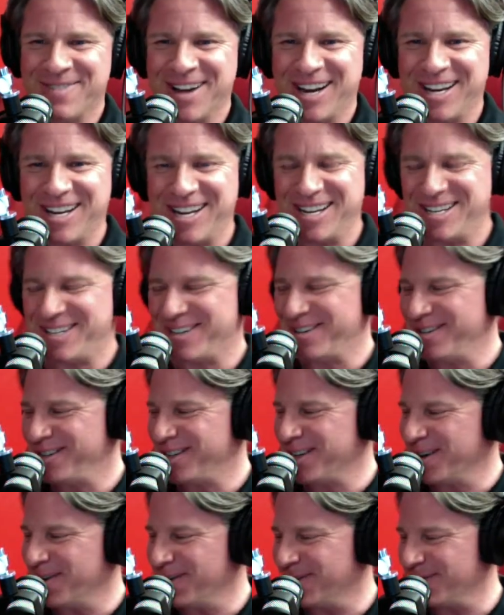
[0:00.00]
might need 2
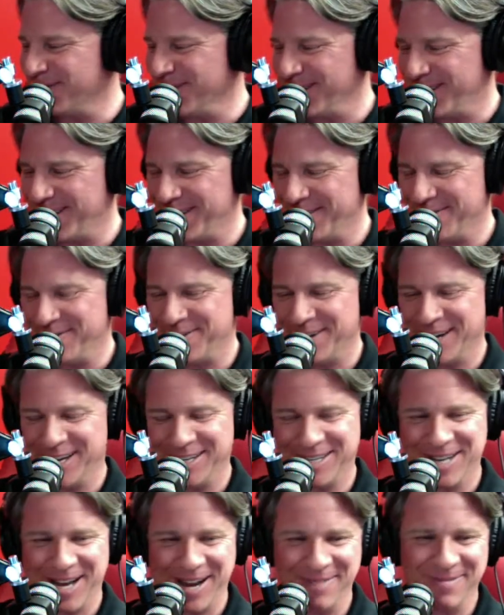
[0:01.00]
shows worth
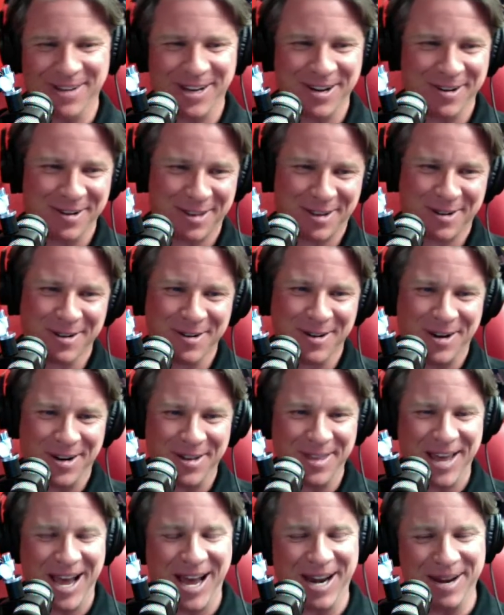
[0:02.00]
of time to go through
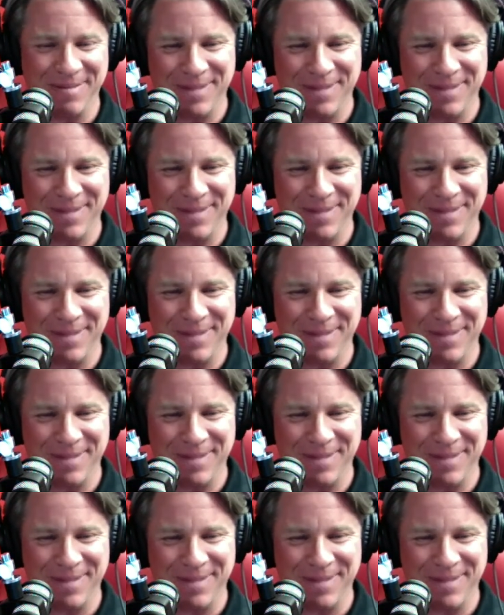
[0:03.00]
all that.